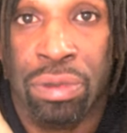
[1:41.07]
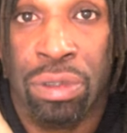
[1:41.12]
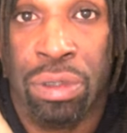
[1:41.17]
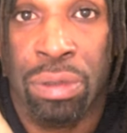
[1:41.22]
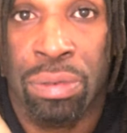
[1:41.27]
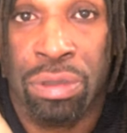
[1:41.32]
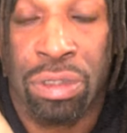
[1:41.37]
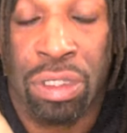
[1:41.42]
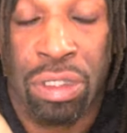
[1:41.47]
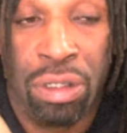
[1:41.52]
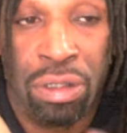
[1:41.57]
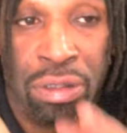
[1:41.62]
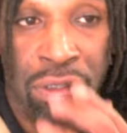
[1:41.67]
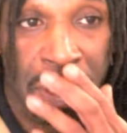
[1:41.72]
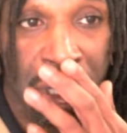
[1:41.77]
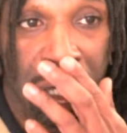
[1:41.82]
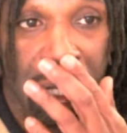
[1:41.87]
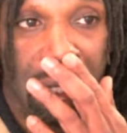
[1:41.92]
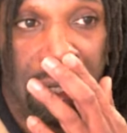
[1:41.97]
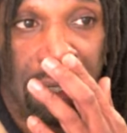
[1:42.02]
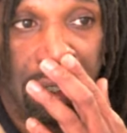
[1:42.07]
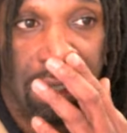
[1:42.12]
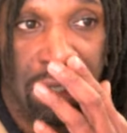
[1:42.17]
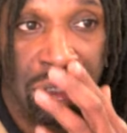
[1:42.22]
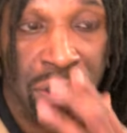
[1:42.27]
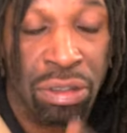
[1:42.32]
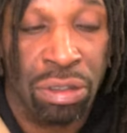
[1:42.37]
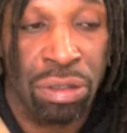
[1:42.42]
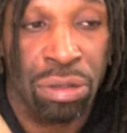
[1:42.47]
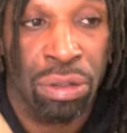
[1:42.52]
You know what I'm saying? I was getting
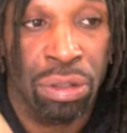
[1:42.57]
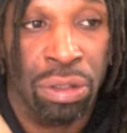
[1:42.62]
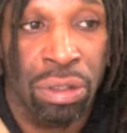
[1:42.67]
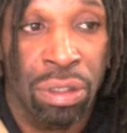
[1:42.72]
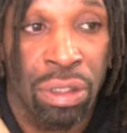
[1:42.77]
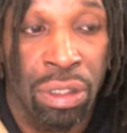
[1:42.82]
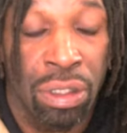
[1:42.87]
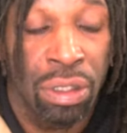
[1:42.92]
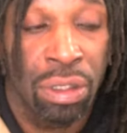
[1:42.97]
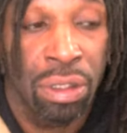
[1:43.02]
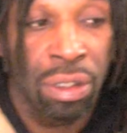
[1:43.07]
clean to